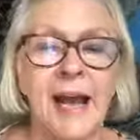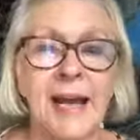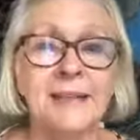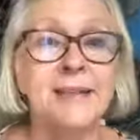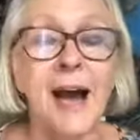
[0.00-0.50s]

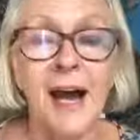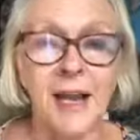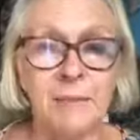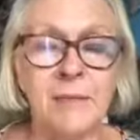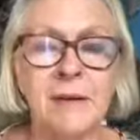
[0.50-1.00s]
And
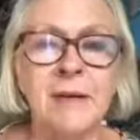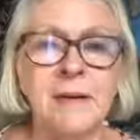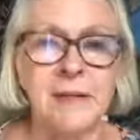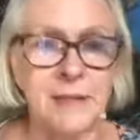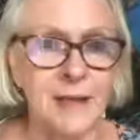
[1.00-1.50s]
thyme
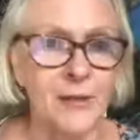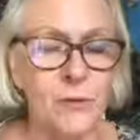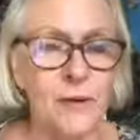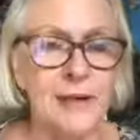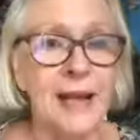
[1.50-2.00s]
is another
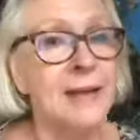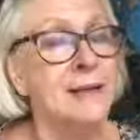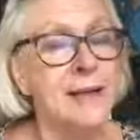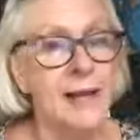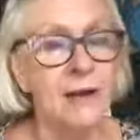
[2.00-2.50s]
one.
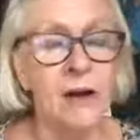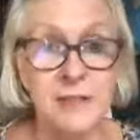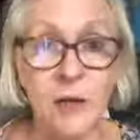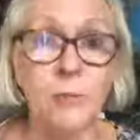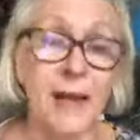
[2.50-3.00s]
And
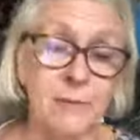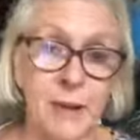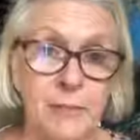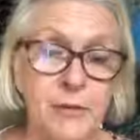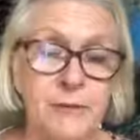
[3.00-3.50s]
also black
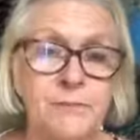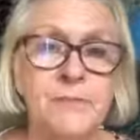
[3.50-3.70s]
pepper.